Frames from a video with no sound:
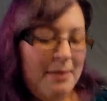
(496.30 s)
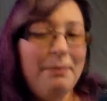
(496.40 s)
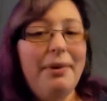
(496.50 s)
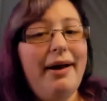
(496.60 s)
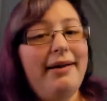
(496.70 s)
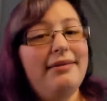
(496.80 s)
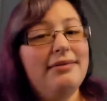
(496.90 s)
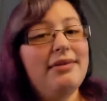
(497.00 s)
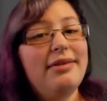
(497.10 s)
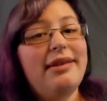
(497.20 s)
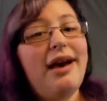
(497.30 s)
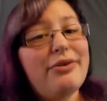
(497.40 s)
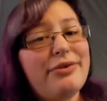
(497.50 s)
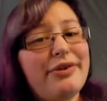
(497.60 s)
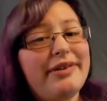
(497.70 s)
But the
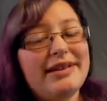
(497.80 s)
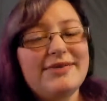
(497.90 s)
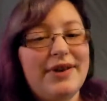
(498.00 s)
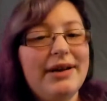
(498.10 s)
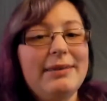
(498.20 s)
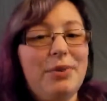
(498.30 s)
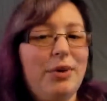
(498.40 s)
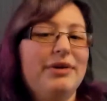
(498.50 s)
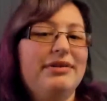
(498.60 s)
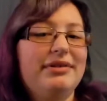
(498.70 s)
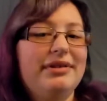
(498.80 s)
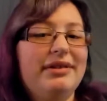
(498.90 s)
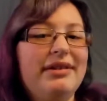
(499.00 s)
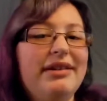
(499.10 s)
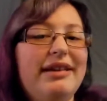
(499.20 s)
other thing that's very important
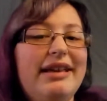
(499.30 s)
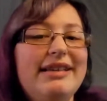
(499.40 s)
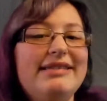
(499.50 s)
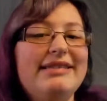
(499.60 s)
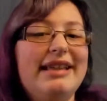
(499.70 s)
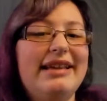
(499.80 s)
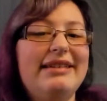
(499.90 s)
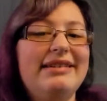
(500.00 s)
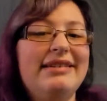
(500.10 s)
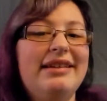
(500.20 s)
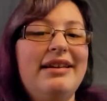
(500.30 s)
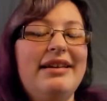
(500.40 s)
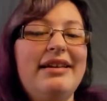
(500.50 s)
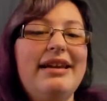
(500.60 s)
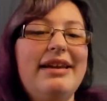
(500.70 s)
is that
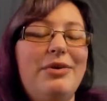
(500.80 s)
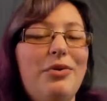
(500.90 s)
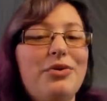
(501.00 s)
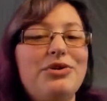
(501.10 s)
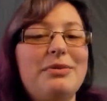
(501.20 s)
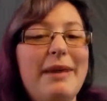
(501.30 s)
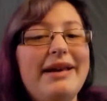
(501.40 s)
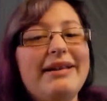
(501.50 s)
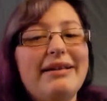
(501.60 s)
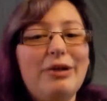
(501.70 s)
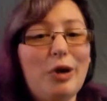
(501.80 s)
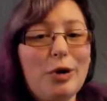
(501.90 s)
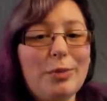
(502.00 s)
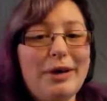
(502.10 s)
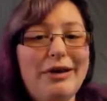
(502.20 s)
in order to make it a
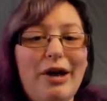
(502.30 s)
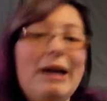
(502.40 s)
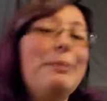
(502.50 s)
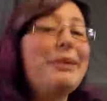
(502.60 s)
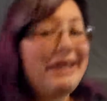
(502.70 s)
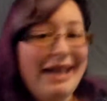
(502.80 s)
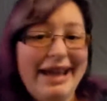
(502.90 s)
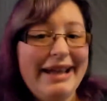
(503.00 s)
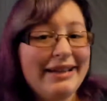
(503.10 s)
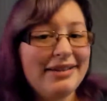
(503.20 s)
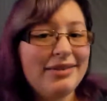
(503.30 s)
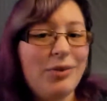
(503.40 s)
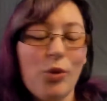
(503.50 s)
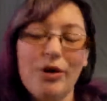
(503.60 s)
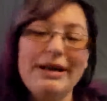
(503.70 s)
LARP and not a play
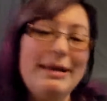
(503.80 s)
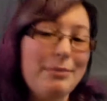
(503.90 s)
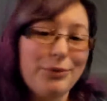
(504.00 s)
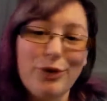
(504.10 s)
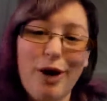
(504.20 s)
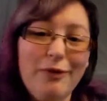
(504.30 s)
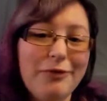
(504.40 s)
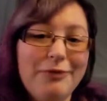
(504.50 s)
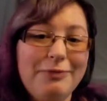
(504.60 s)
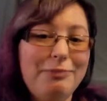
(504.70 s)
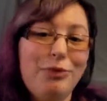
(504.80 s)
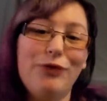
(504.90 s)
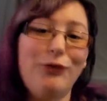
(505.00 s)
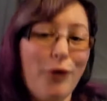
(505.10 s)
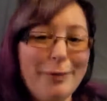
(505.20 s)
or an improv
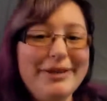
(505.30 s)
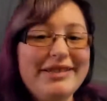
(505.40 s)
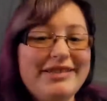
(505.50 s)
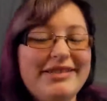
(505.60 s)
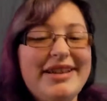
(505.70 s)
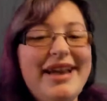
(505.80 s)
performance,